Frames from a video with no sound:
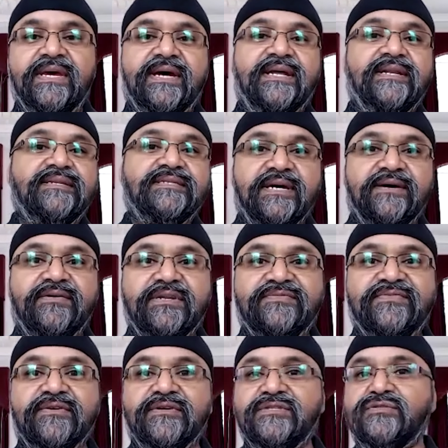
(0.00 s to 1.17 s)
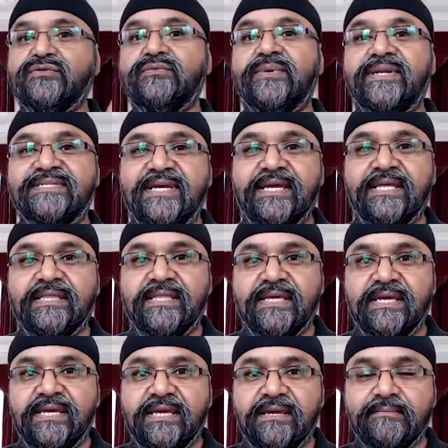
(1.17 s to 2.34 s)
and direct focused thought when it's in
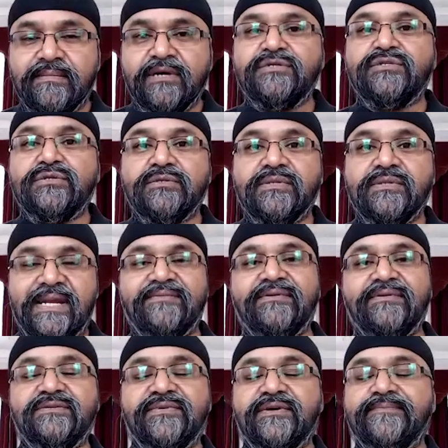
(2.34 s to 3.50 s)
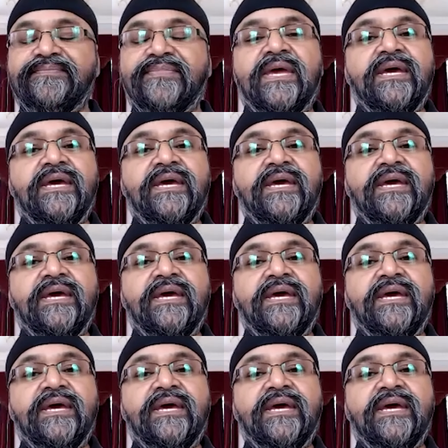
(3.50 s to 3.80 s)
the emotional clarity realm.